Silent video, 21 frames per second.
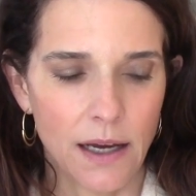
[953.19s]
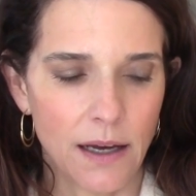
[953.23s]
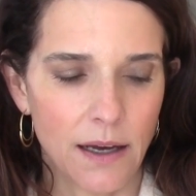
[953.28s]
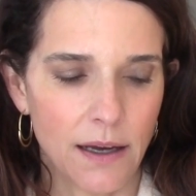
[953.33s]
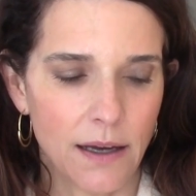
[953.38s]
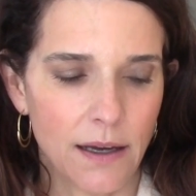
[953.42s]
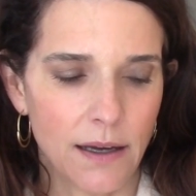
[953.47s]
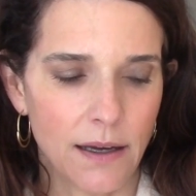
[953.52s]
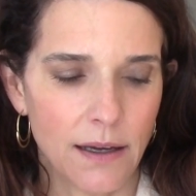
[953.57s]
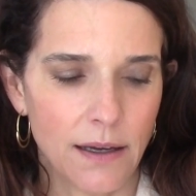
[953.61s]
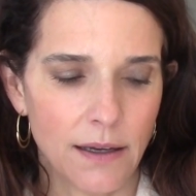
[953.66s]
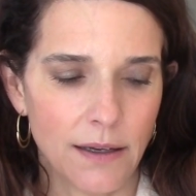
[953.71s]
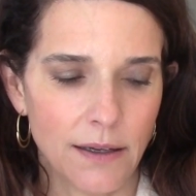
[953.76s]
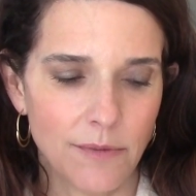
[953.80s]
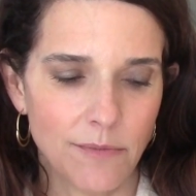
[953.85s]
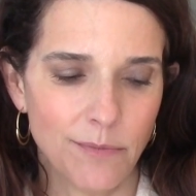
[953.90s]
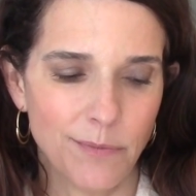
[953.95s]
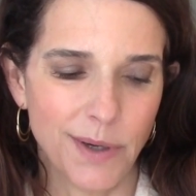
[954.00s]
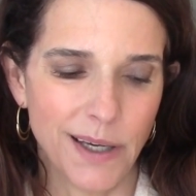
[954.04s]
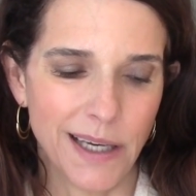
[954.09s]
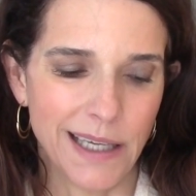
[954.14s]

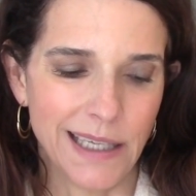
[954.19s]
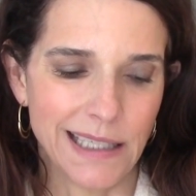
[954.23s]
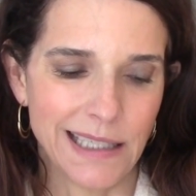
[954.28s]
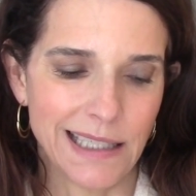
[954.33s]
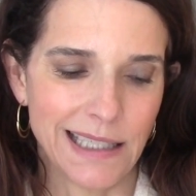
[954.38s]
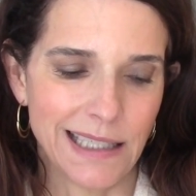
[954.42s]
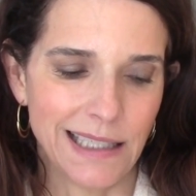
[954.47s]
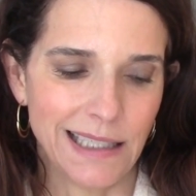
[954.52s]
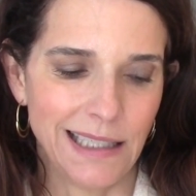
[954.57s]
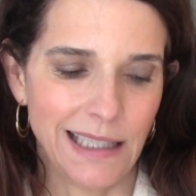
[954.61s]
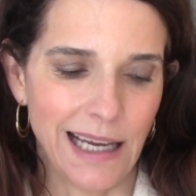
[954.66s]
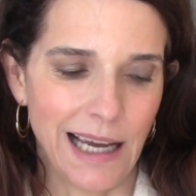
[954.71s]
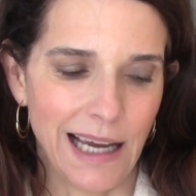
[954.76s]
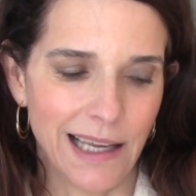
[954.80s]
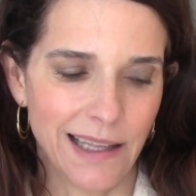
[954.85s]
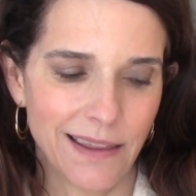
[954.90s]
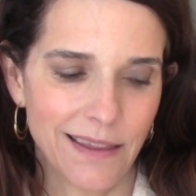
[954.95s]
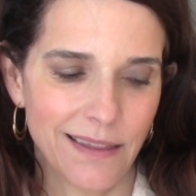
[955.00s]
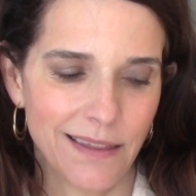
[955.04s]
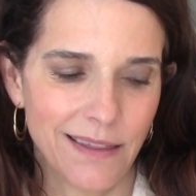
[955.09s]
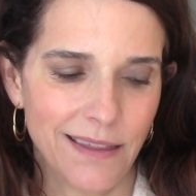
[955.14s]
Uh, but
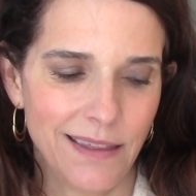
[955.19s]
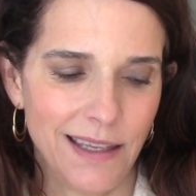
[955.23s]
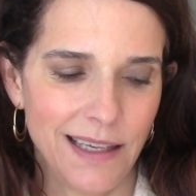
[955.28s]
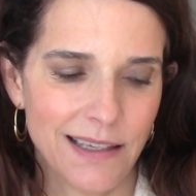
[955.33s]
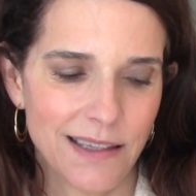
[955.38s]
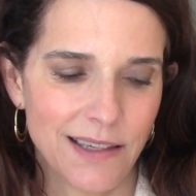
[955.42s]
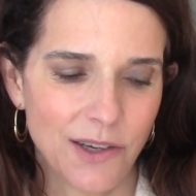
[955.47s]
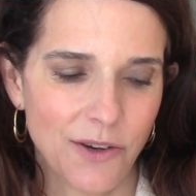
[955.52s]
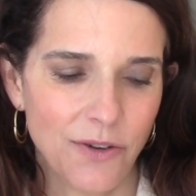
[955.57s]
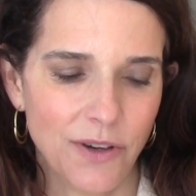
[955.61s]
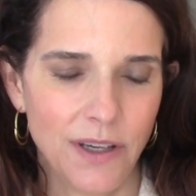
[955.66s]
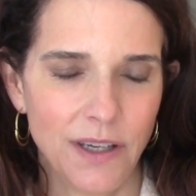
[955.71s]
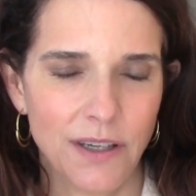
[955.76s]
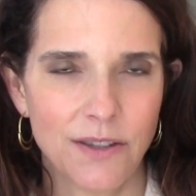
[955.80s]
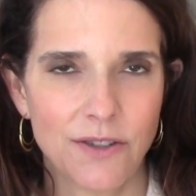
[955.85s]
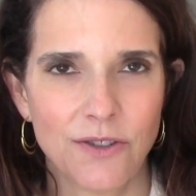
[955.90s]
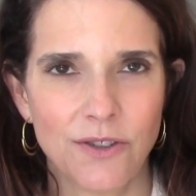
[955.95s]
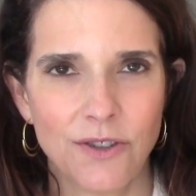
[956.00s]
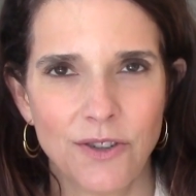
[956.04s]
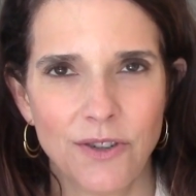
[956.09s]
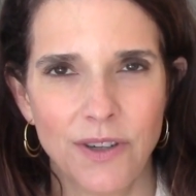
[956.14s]
yeah, these
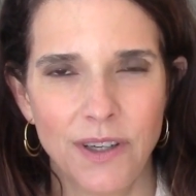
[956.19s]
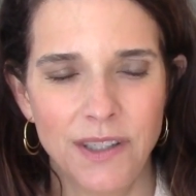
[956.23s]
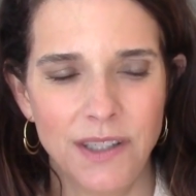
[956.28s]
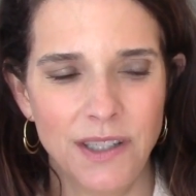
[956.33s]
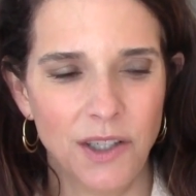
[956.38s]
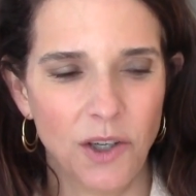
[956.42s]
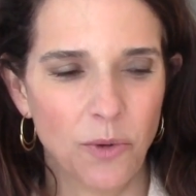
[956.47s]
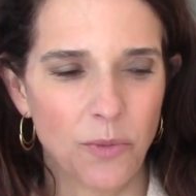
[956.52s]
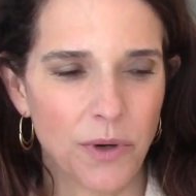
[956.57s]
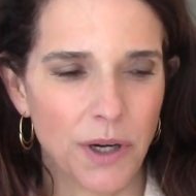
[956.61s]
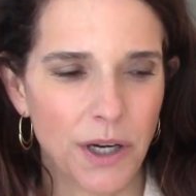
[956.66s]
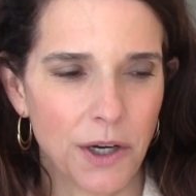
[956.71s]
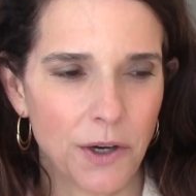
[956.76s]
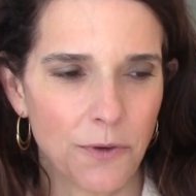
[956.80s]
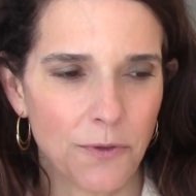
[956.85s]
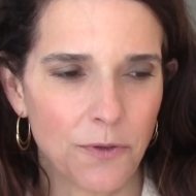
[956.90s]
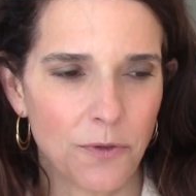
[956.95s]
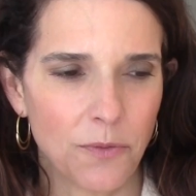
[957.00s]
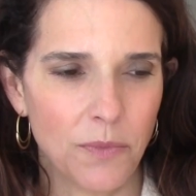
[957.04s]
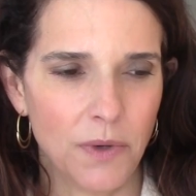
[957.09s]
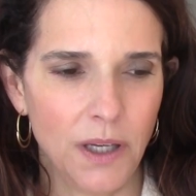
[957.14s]
ingredients are a deal breaker
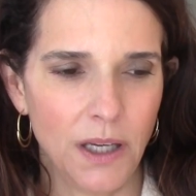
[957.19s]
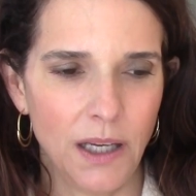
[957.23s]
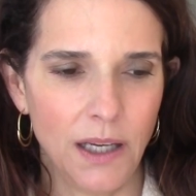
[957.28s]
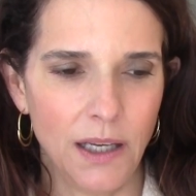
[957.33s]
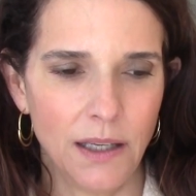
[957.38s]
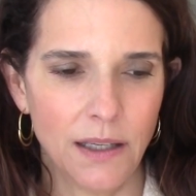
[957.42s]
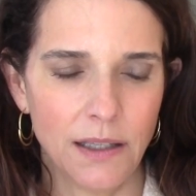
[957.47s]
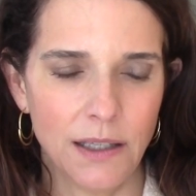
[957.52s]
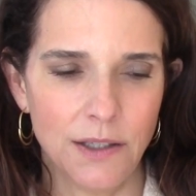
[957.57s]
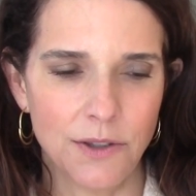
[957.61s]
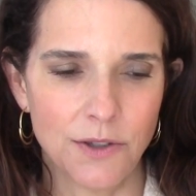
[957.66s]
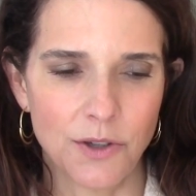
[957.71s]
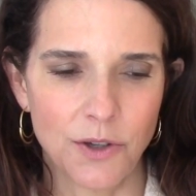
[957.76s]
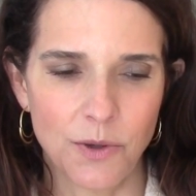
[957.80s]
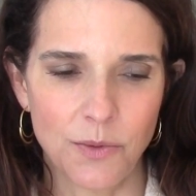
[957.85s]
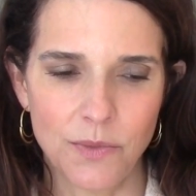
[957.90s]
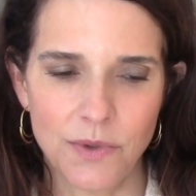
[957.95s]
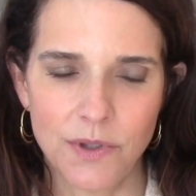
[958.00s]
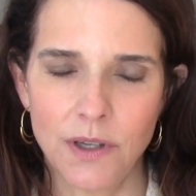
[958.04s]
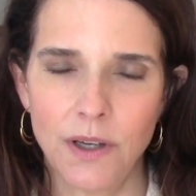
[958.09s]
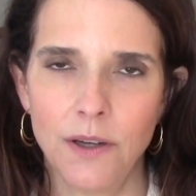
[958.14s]
for me in
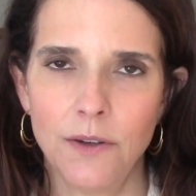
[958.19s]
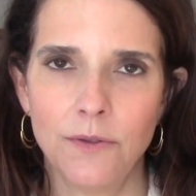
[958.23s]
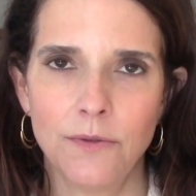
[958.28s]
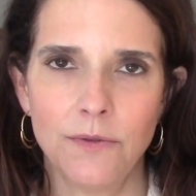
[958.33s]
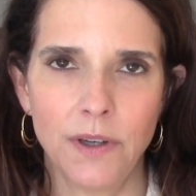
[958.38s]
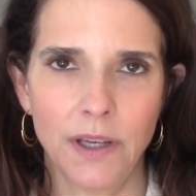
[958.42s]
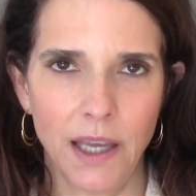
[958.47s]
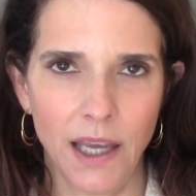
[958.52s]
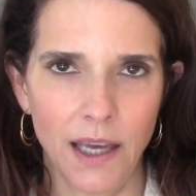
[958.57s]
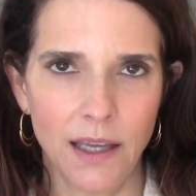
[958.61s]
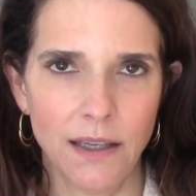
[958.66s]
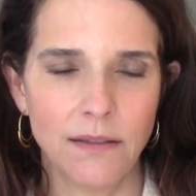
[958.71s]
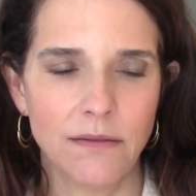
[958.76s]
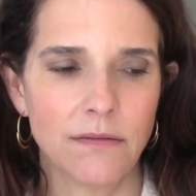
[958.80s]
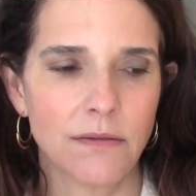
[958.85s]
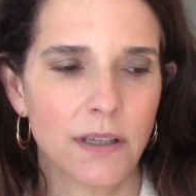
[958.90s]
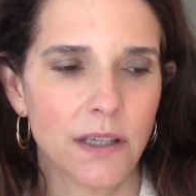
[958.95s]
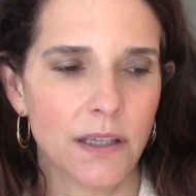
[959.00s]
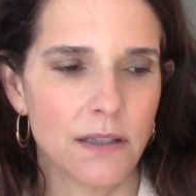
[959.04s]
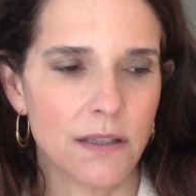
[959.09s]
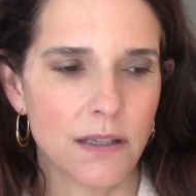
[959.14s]
terms of,
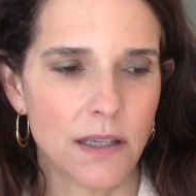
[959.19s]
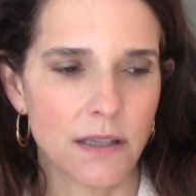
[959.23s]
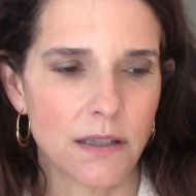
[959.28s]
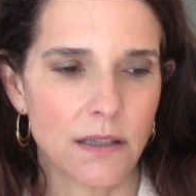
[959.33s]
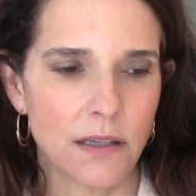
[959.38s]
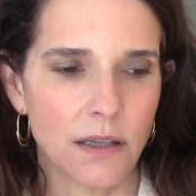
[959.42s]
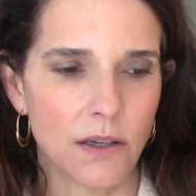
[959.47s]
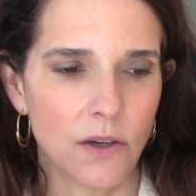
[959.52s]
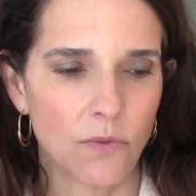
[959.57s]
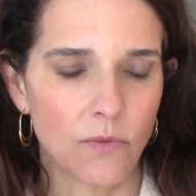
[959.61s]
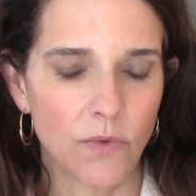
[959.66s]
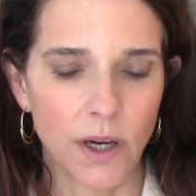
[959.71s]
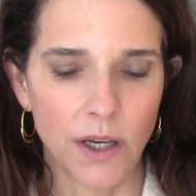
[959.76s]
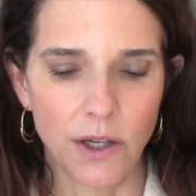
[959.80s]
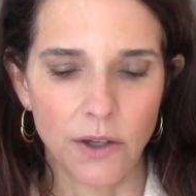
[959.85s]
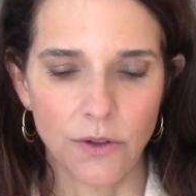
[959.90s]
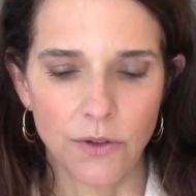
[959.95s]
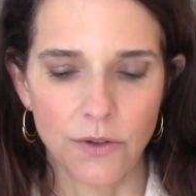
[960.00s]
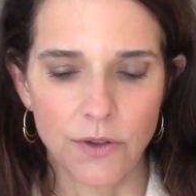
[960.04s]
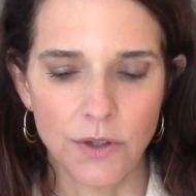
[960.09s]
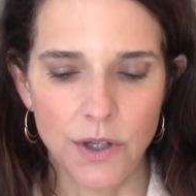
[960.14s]
again, consistent and
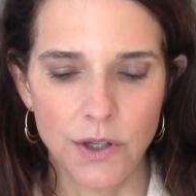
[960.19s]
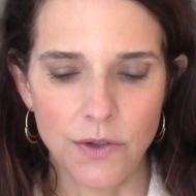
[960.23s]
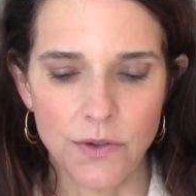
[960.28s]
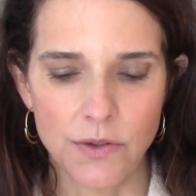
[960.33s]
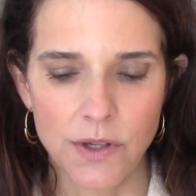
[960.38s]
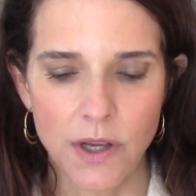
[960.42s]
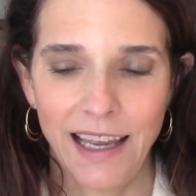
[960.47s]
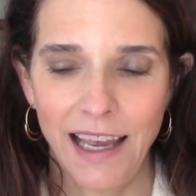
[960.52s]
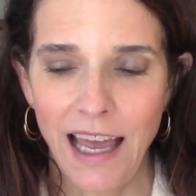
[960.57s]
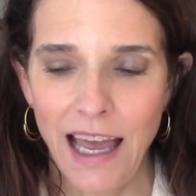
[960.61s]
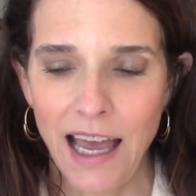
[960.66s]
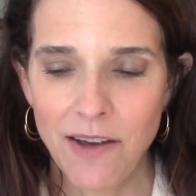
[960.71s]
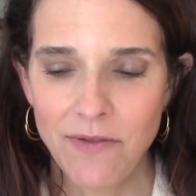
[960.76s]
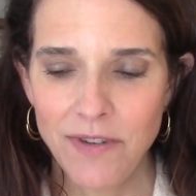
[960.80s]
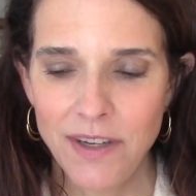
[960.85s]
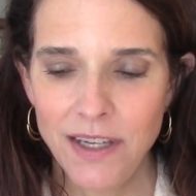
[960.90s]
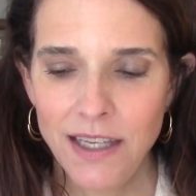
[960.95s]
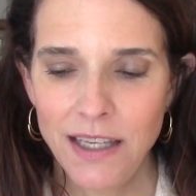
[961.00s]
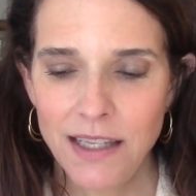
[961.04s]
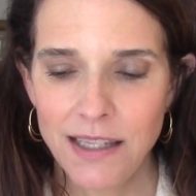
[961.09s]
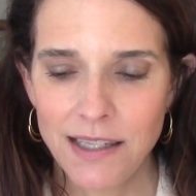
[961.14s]
regular use.
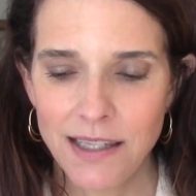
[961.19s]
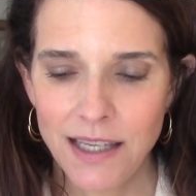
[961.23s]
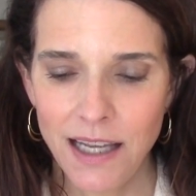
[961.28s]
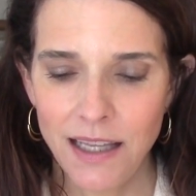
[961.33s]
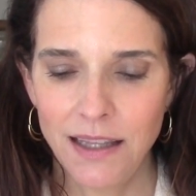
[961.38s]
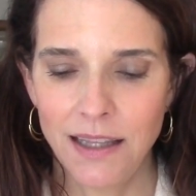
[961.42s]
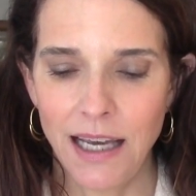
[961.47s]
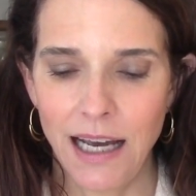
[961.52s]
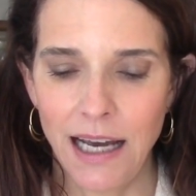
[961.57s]
Having said